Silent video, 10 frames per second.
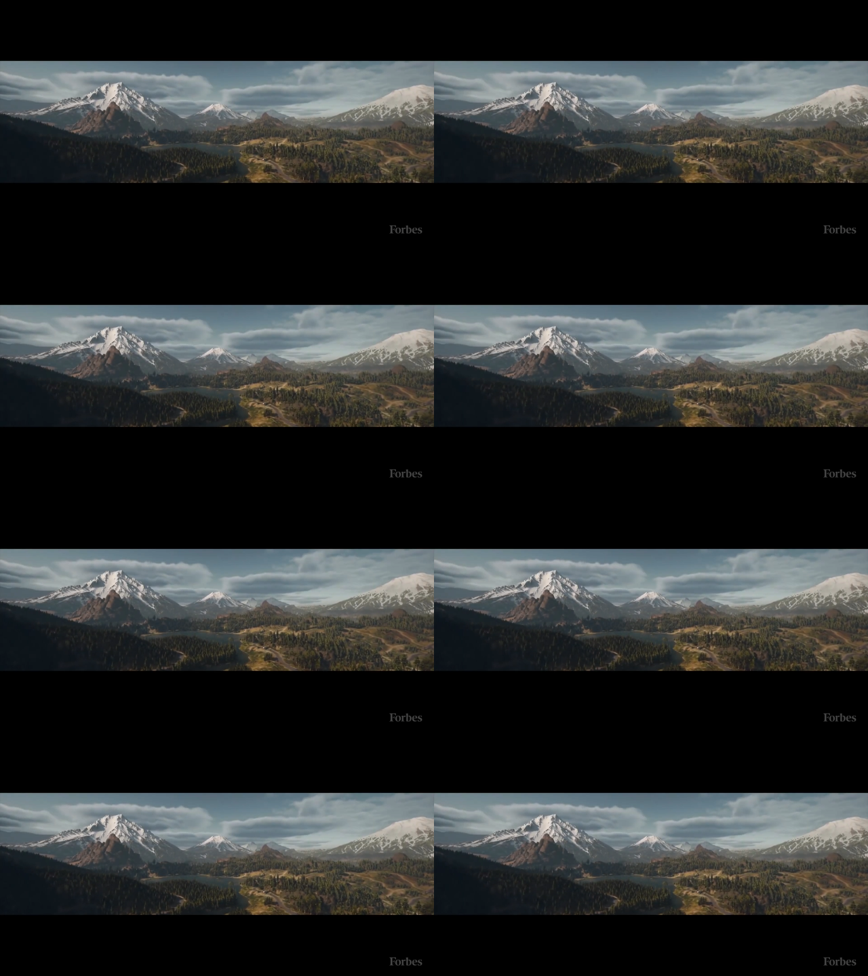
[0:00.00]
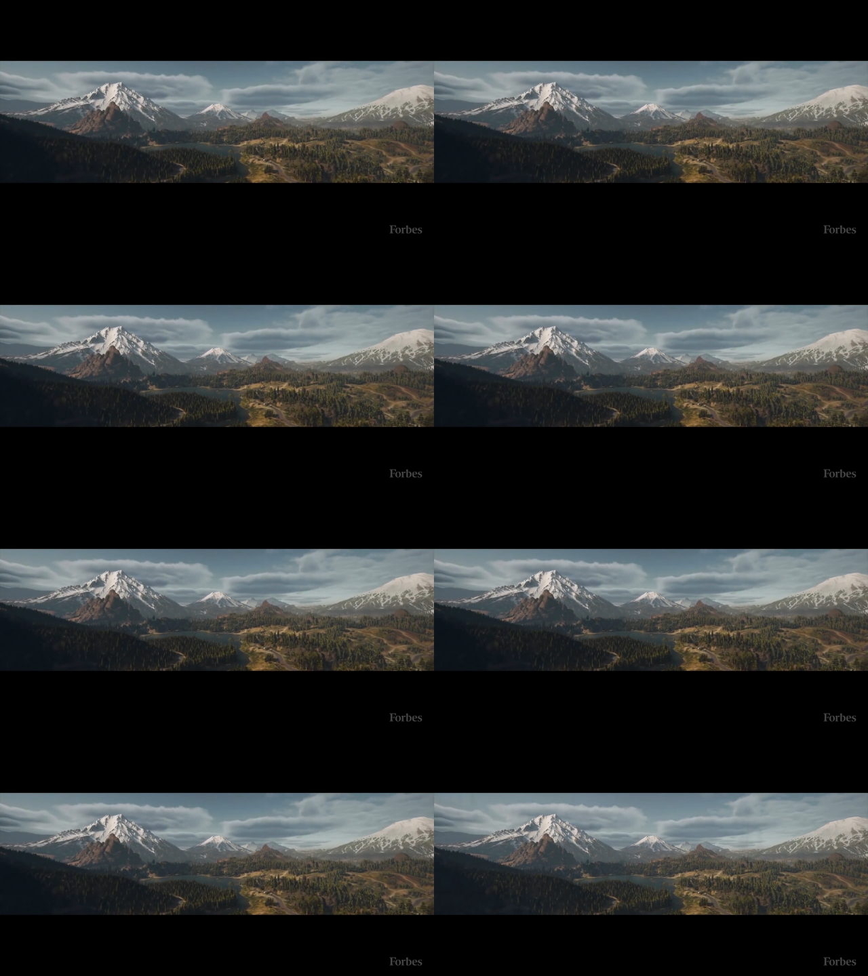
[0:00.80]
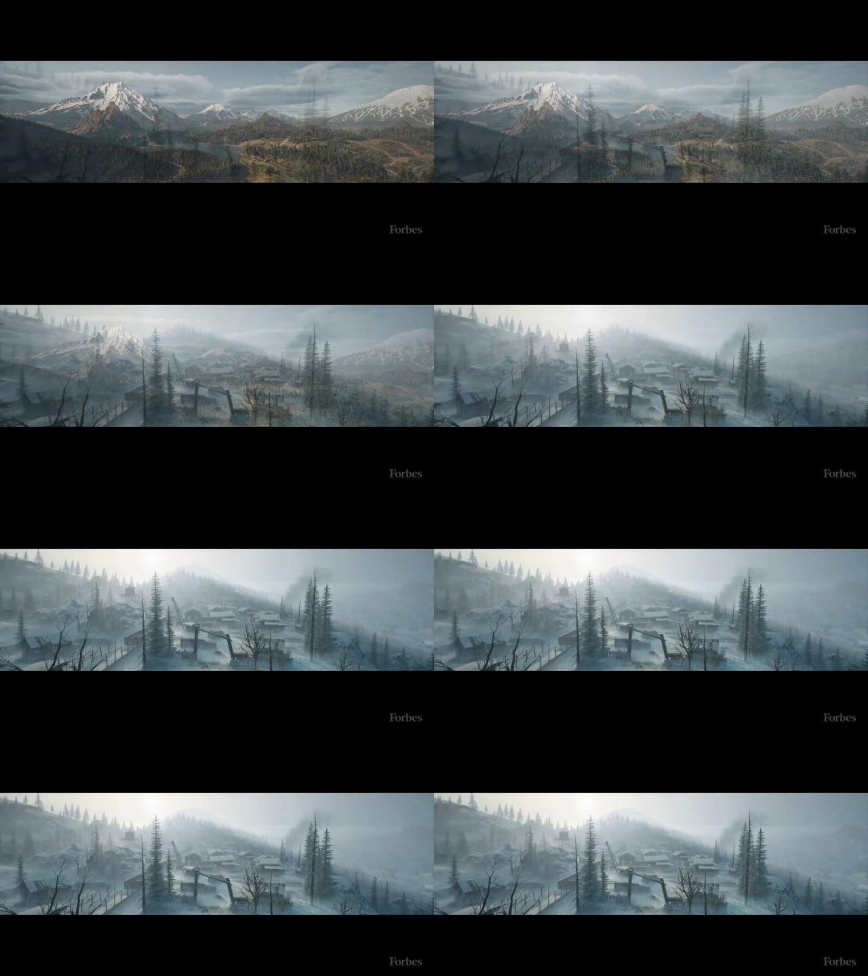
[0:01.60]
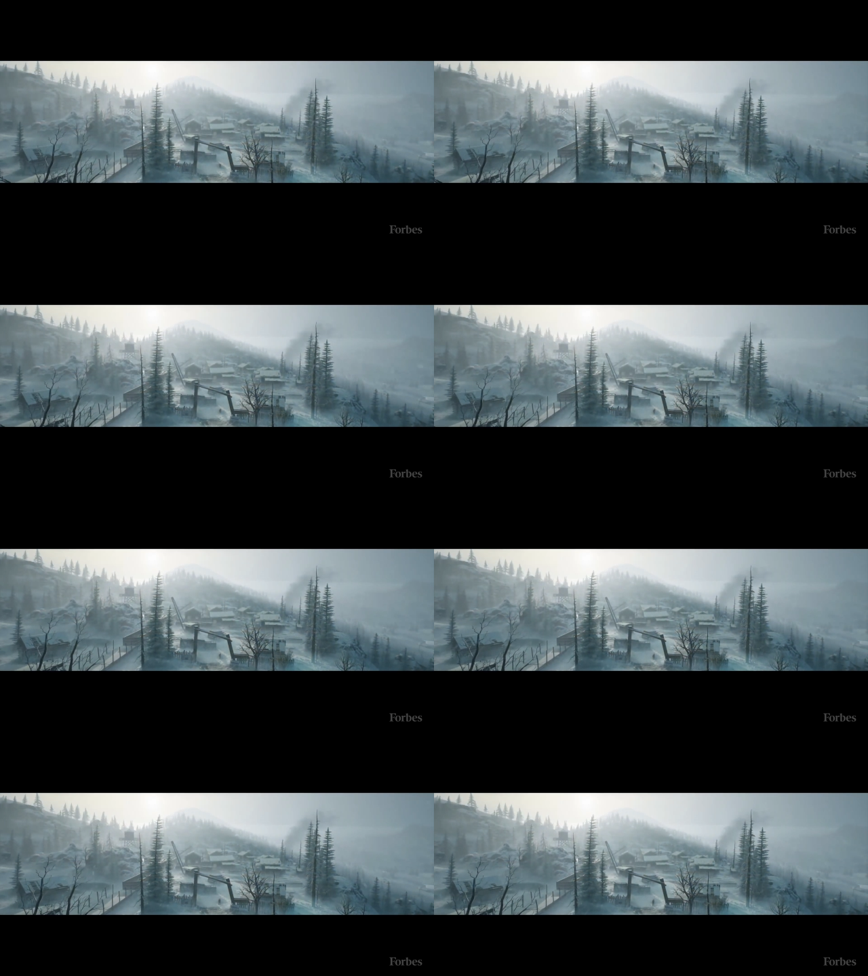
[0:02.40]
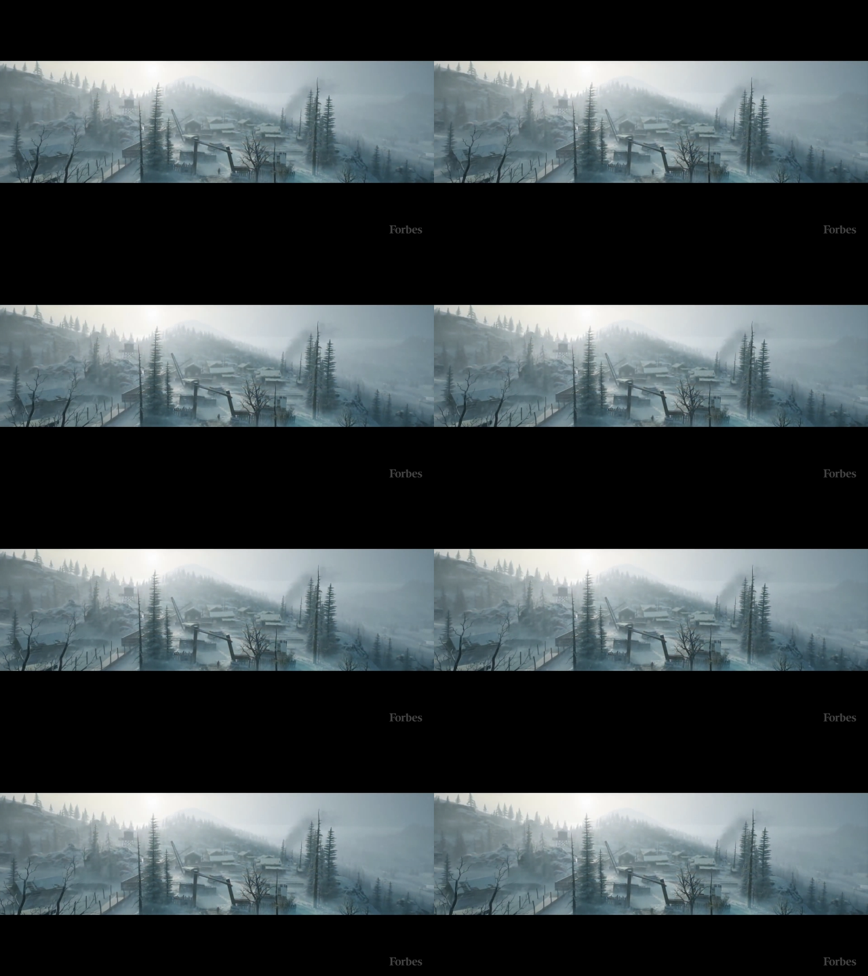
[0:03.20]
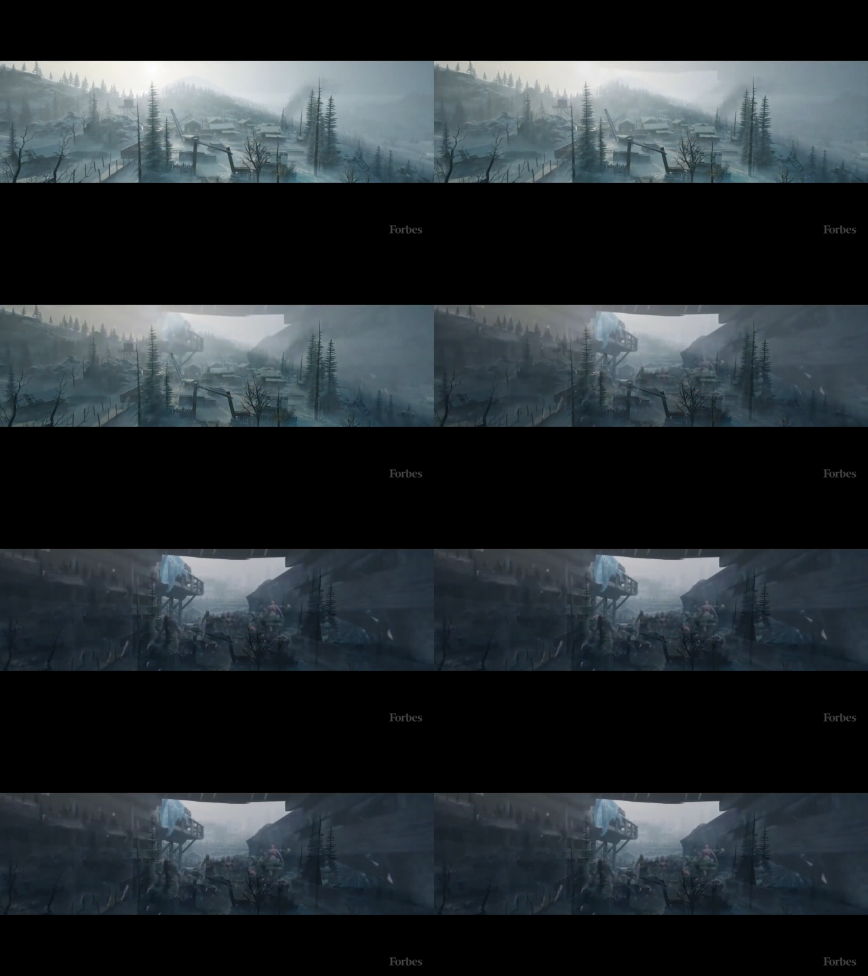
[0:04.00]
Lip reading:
[unreadable: no face in view]